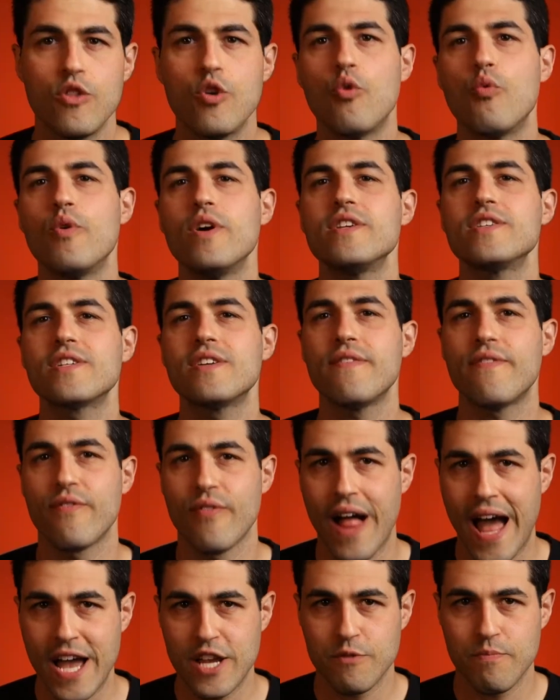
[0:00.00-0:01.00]
The risk of
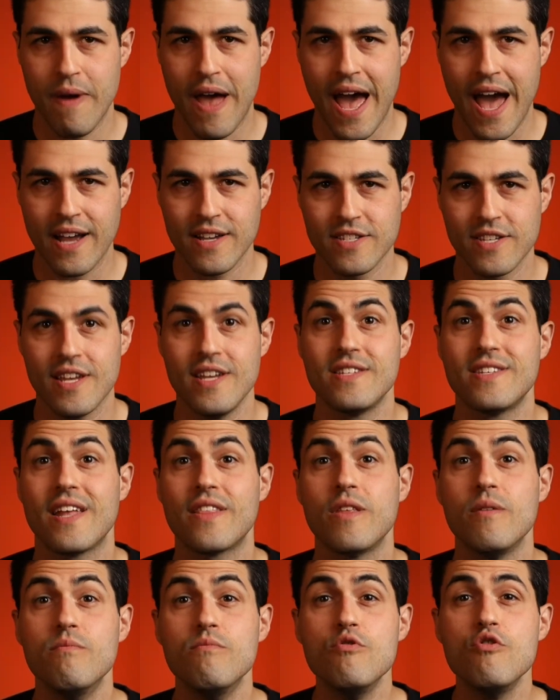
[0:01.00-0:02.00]
flashbacks is
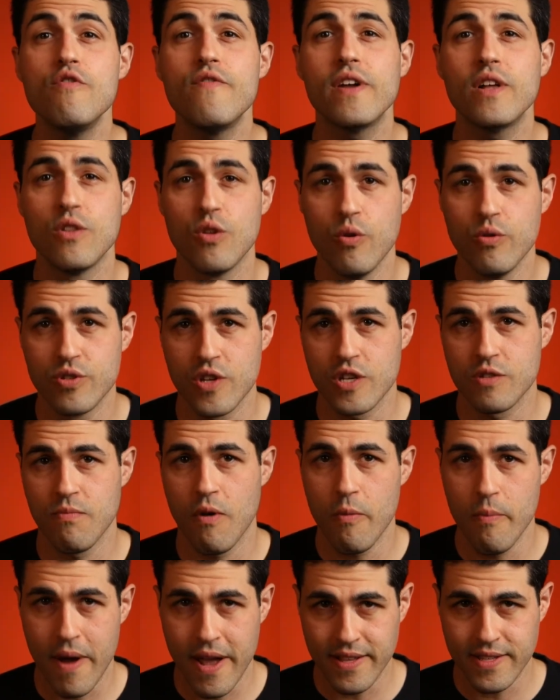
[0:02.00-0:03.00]
that the movie loses
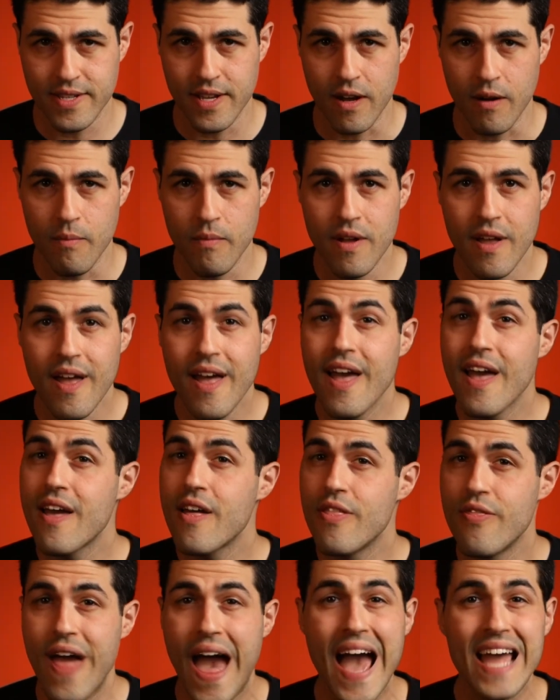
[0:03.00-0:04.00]
momentum.
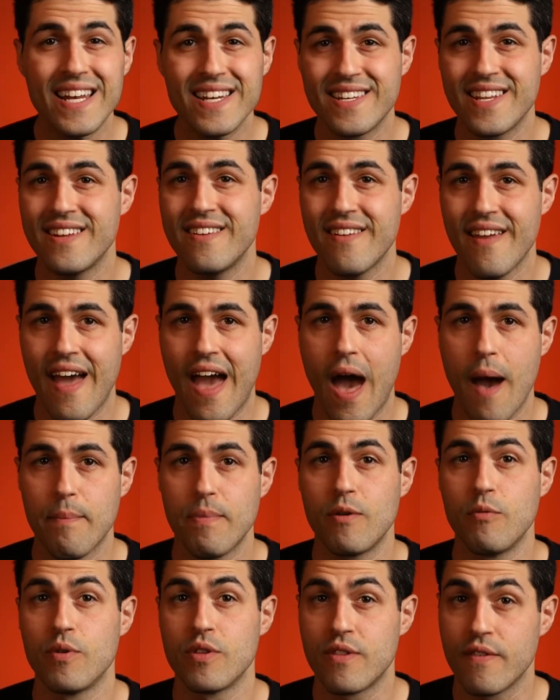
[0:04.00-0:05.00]
That didn't
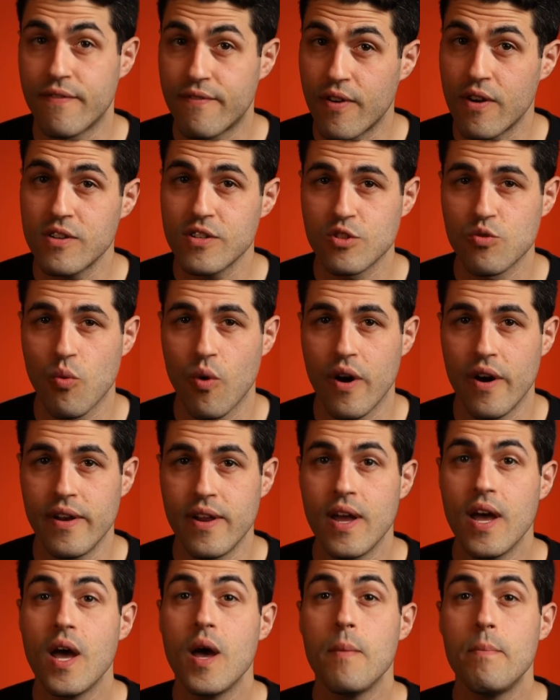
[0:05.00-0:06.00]
happen with the first
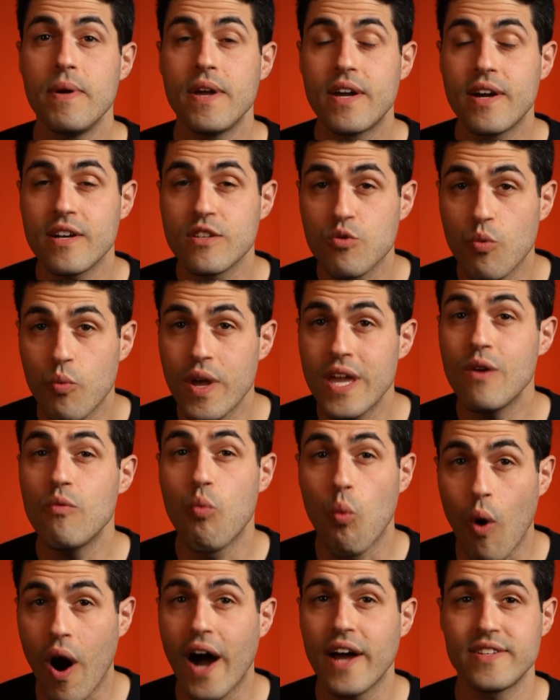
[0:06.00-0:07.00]
one because we
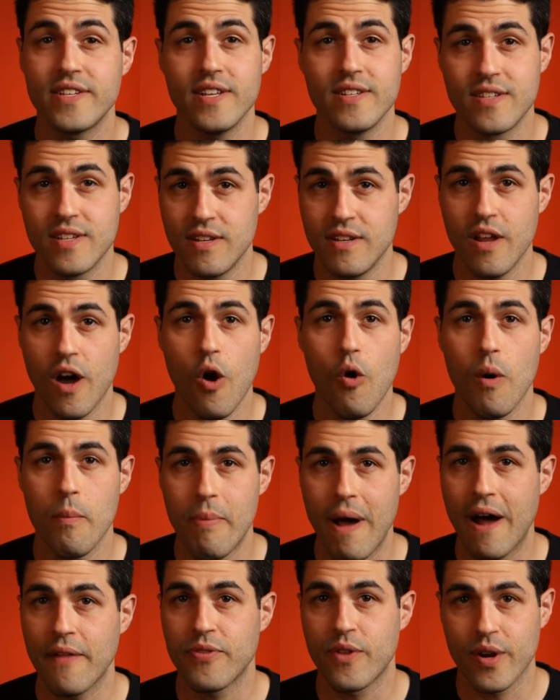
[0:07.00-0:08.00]
wanted to know
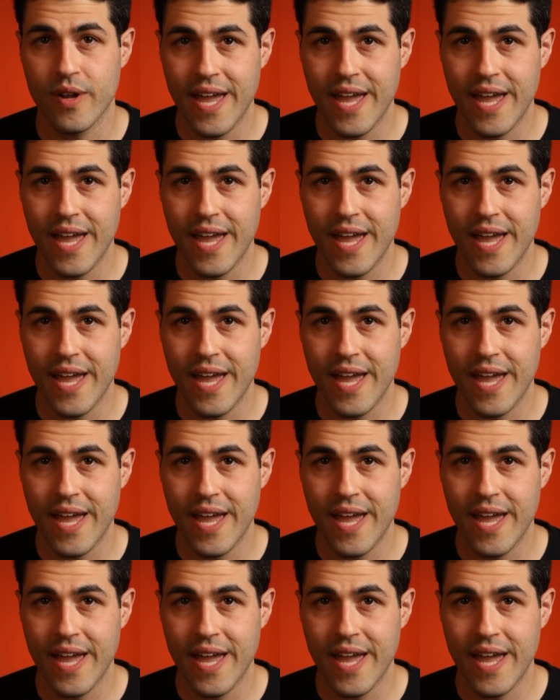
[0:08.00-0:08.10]
about their